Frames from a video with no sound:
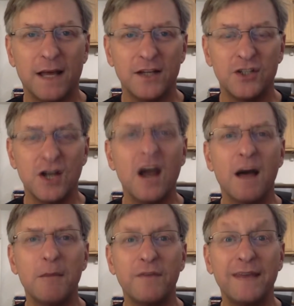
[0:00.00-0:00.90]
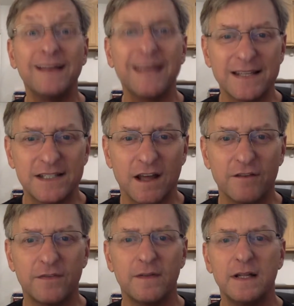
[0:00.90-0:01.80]
job of healing
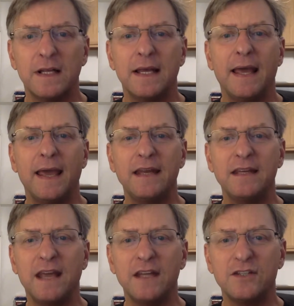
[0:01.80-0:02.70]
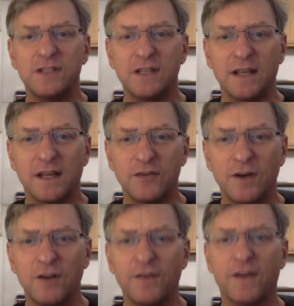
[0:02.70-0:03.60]
itself. ADHD,
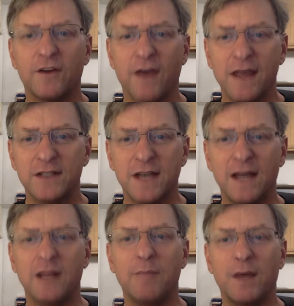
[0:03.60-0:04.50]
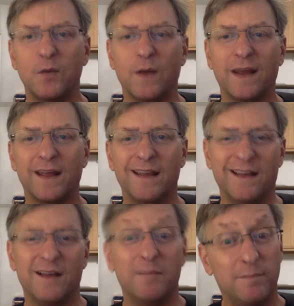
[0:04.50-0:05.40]
adrenal failure, anxiety, bedwetting,
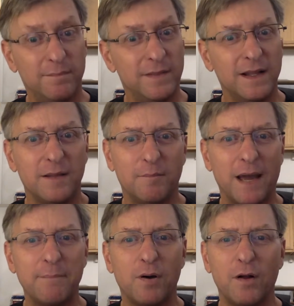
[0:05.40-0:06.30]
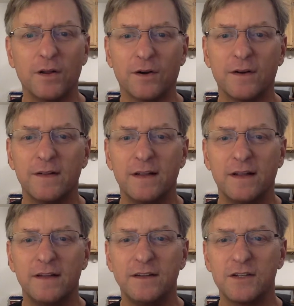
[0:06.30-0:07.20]
bipolar
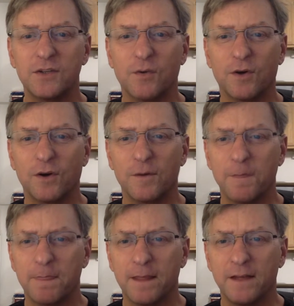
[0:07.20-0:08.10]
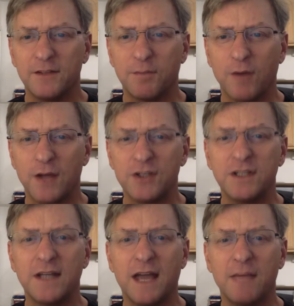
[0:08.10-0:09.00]
disorder, depression,
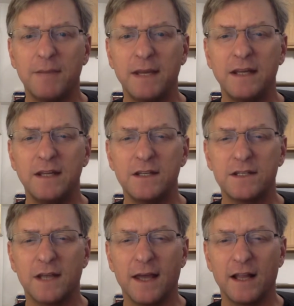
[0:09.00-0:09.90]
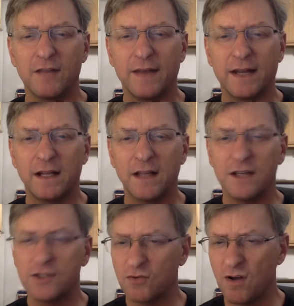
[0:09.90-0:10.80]
diabetes, elevated
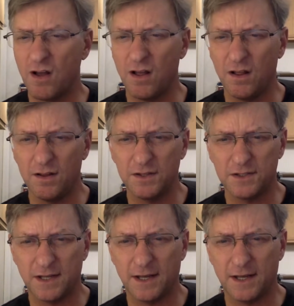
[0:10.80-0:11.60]
cholesterols,